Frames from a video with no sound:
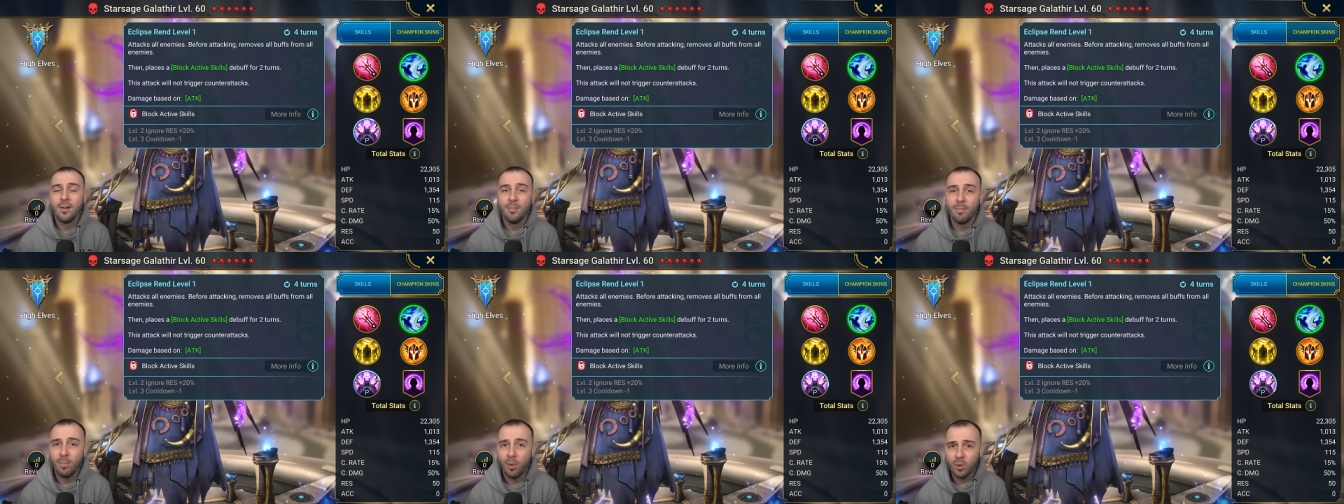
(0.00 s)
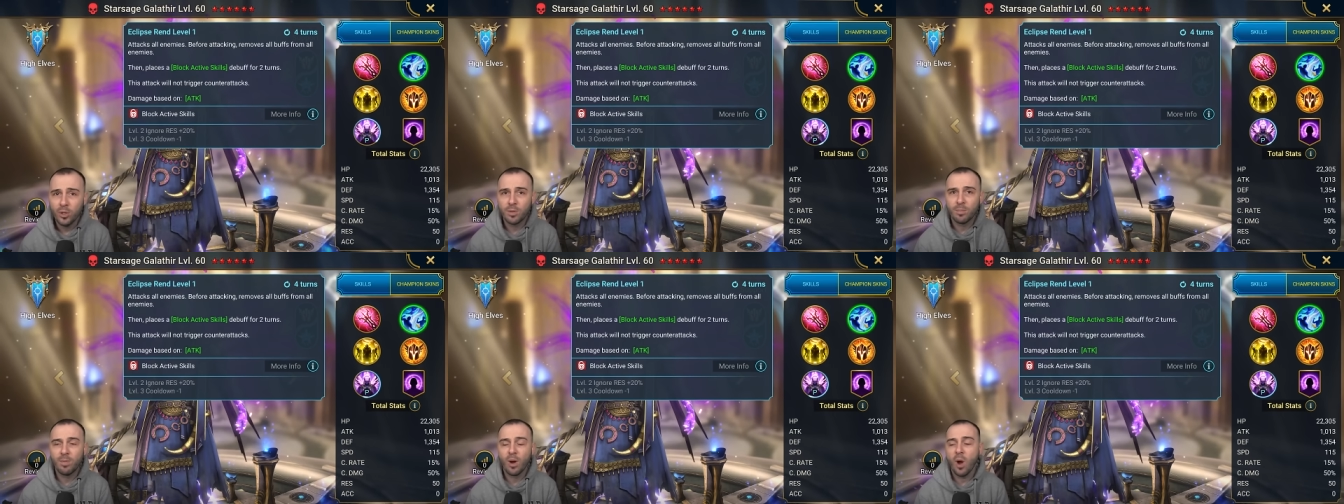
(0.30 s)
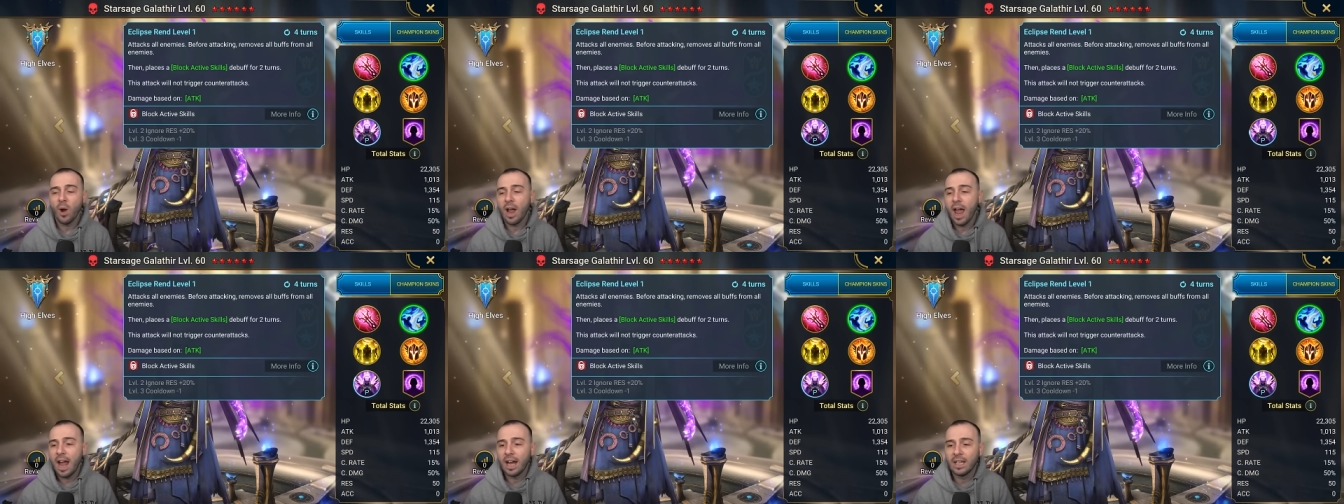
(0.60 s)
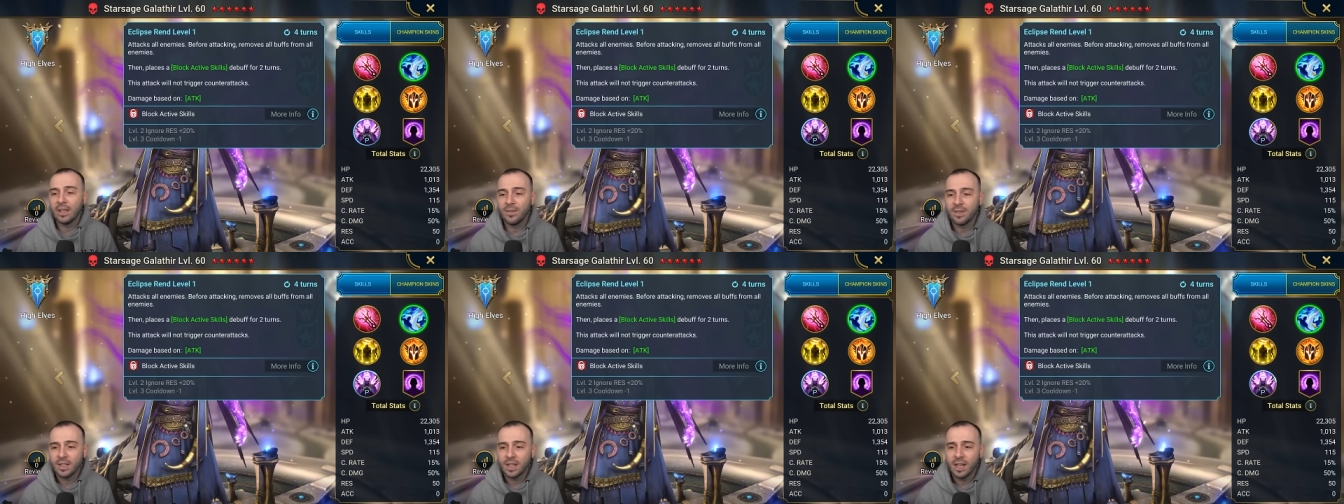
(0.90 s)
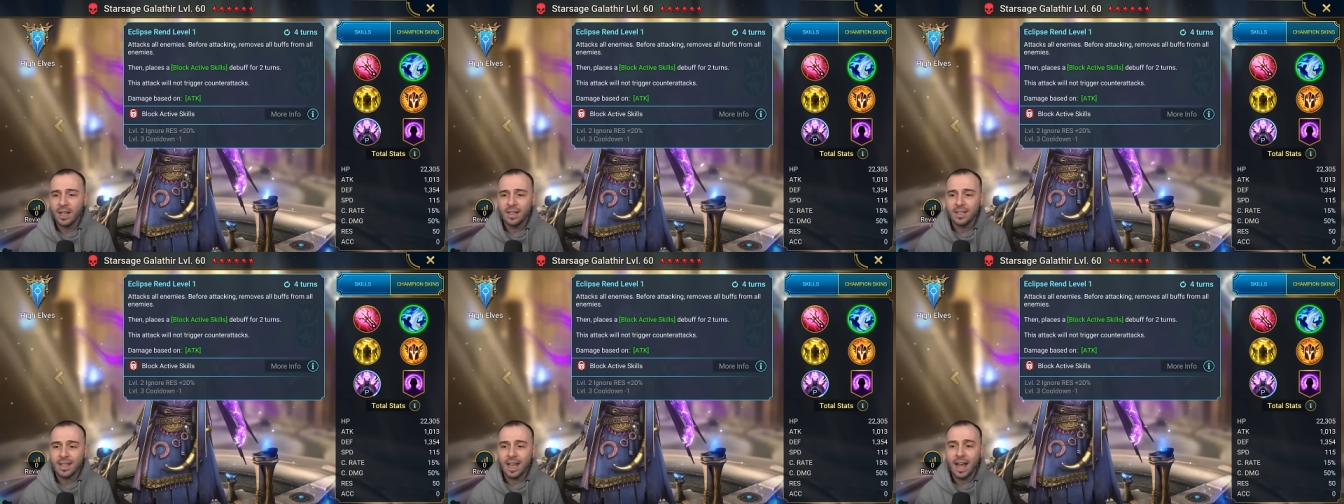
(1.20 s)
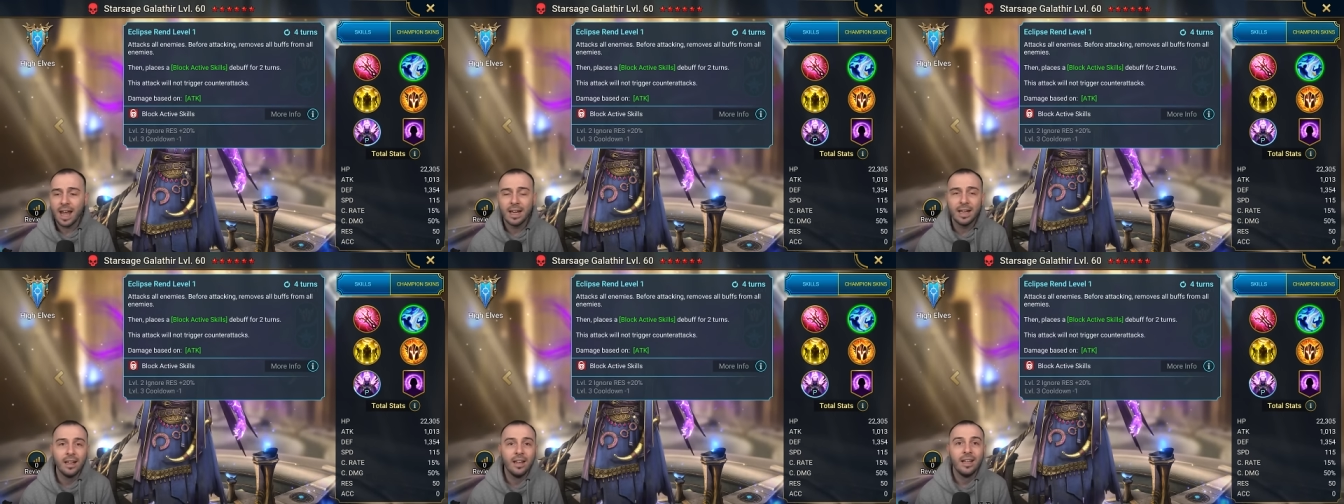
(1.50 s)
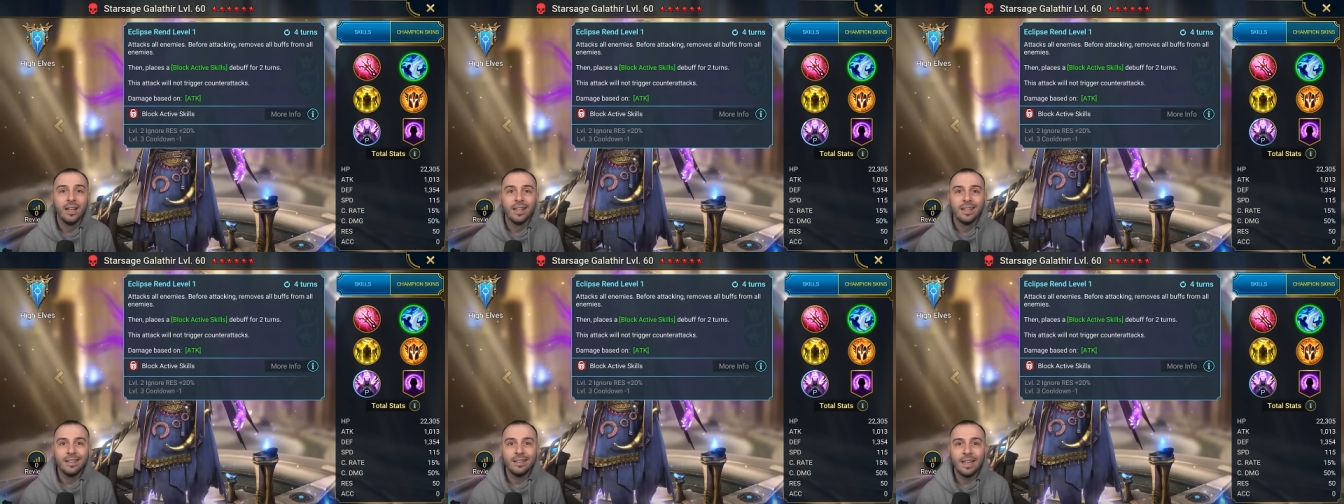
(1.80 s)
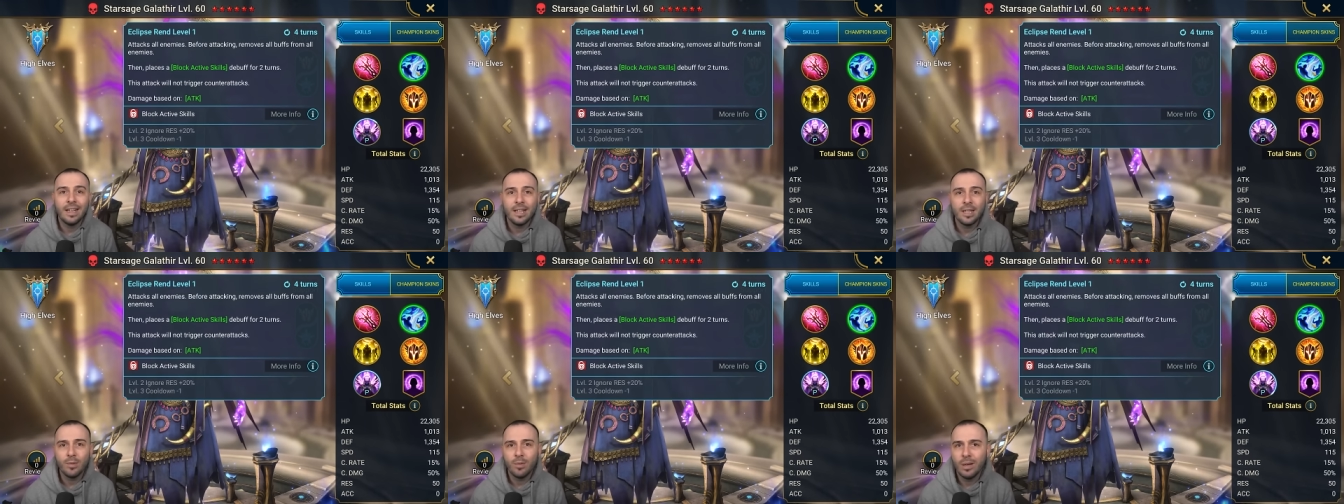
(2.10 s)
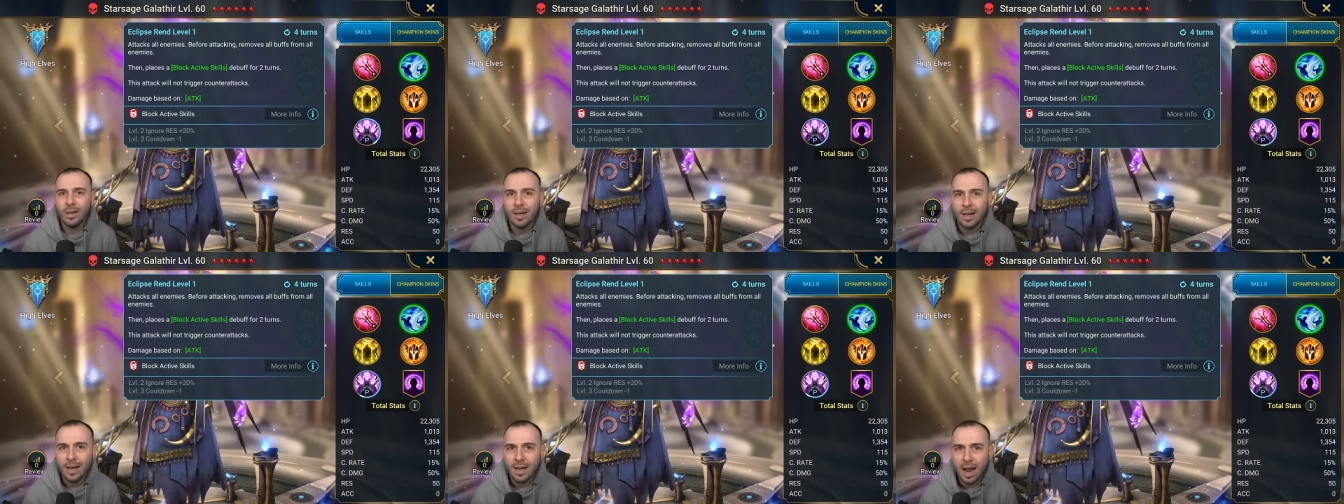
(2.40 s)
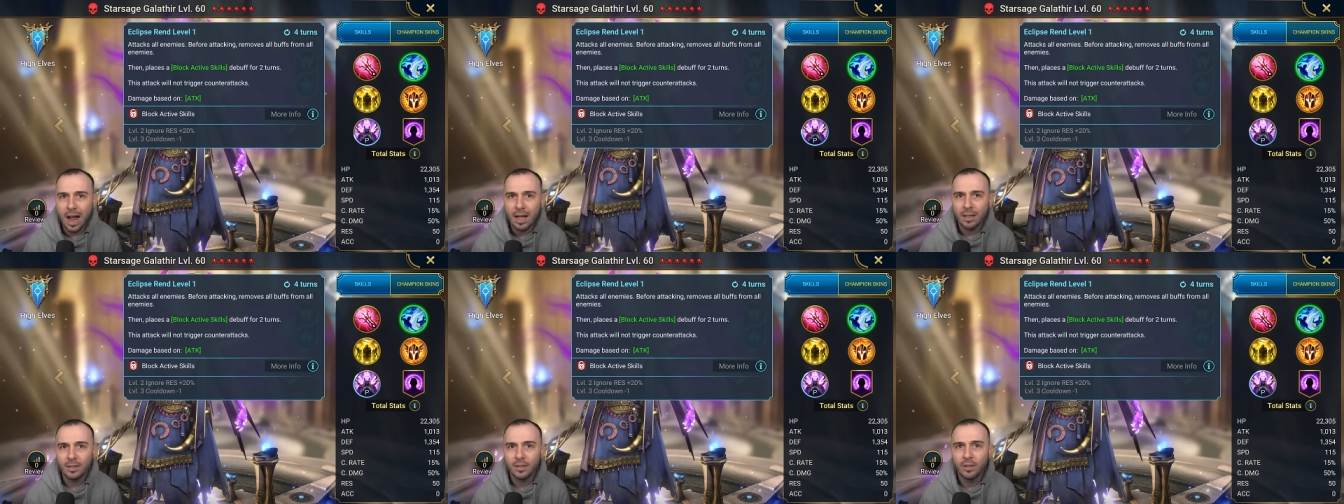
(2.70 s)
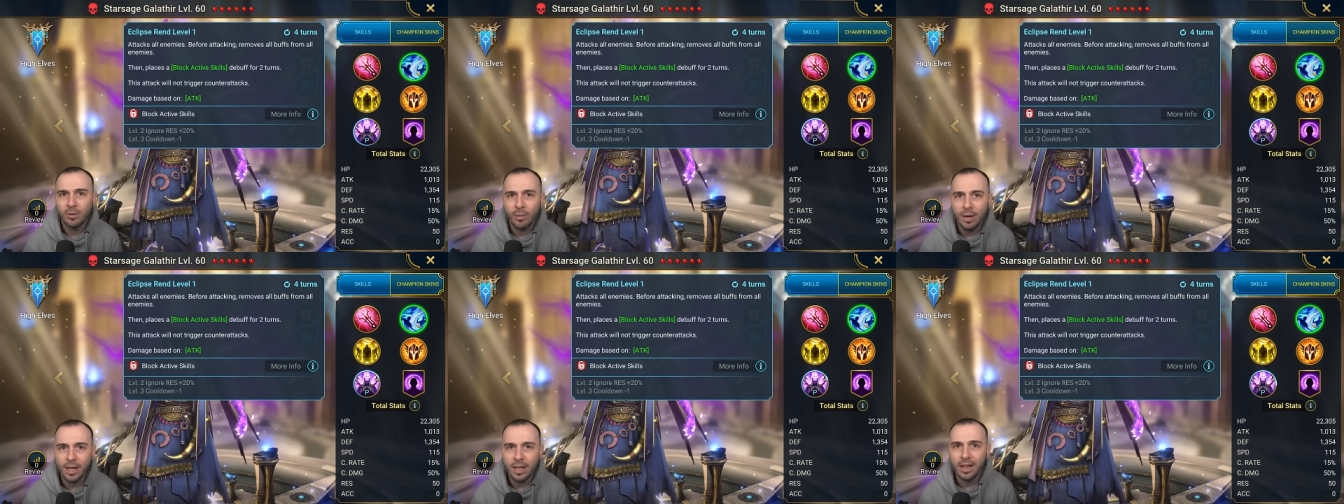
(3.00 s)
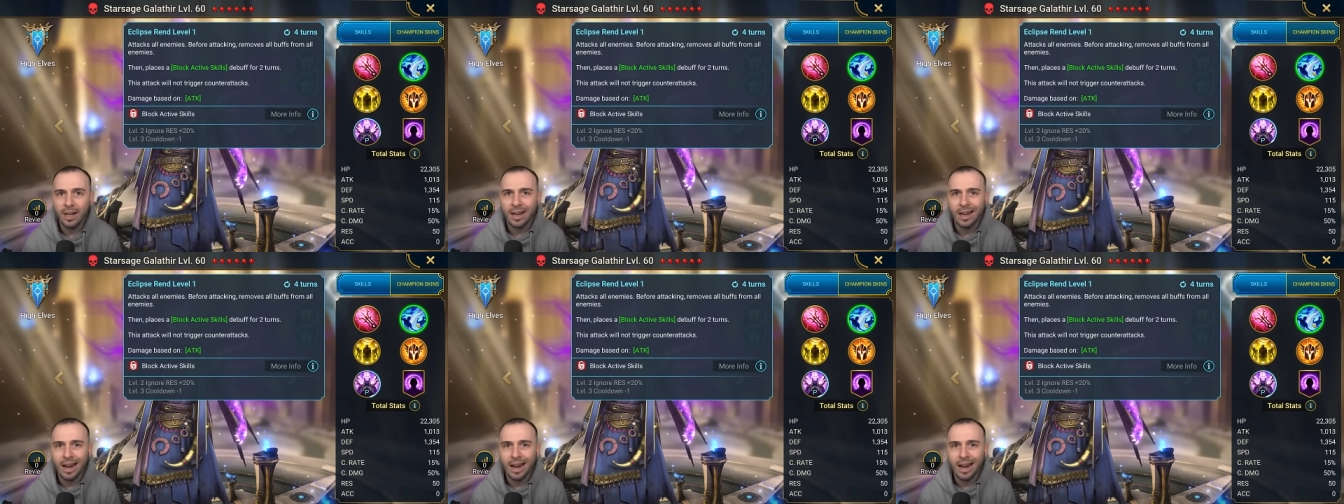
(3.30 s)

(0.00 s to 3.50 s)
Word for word: puts block active skills, and this will not trigger